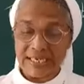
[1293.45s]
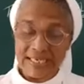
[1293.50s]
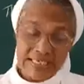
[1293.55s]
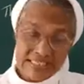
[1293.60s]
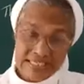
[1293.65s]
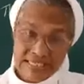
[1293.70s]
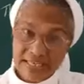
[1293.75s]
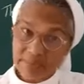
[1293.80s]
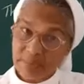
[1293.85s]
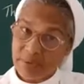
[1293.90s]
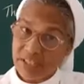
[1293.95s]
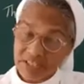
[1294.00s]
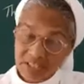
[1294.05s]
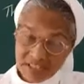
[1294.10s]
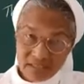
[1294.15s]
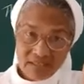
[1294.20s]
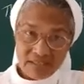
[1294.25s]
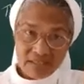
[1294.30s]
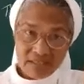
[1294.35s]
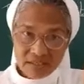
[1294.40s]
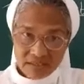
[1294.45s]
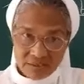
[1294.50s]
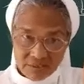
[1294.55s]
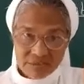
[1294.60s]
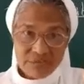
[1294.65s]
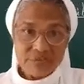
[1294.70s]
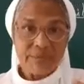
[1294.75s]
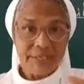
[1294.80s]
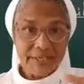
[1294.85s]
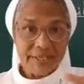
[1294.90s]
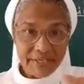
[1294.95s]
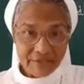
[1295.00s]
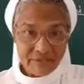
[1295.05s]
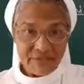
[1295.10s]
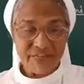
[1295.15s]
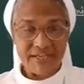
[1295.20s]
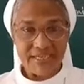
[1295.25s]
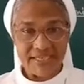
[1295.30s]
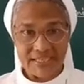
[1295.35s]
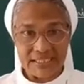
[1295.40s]
Risky means it is very
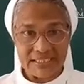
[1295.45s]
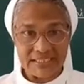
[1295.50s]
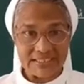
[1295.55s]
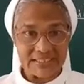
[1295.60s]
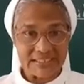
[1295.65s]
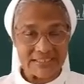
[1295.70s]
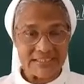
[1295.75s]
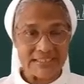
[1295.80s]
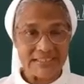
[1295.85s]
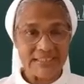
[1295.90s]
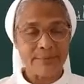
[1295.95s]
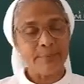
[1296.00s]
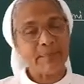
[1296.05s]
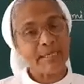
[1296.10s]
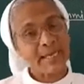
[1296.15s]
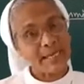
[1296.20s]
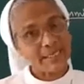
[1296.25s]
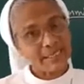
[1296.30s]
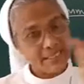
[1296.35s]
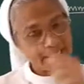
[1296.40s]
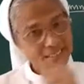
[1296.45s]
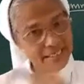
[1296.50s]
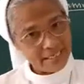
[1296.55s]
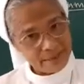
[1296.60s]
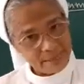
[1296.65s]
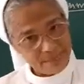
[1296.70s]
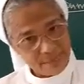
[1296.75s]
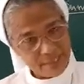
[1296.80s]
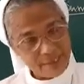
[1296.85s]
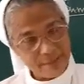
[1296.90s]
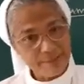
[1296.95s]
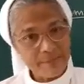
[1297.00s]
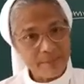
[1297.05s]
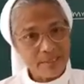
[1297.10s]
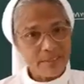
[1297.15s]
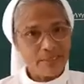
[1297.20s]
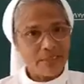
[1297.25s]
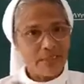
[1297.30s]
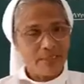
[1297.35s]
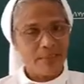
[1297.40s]
difficult, but at the same time